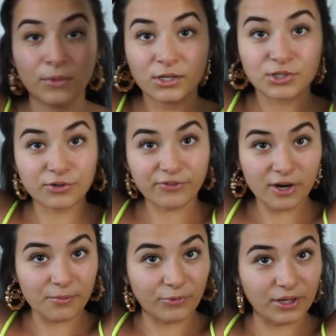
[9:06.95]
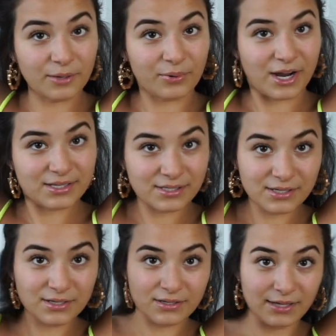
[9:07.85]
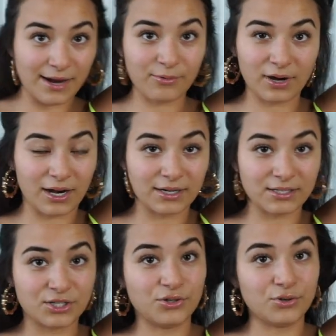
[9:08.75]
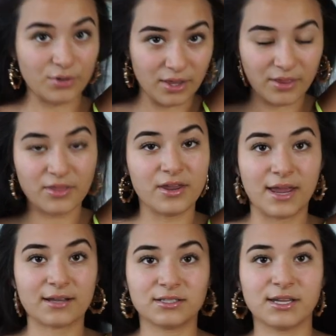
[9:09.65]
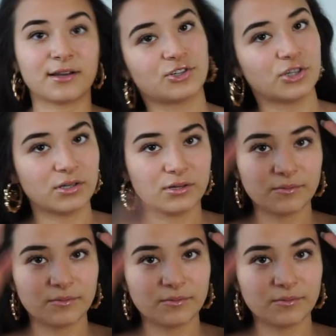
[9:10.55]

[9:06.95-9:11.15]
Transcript: So far, I'm really impressed. Now we're on to the next section.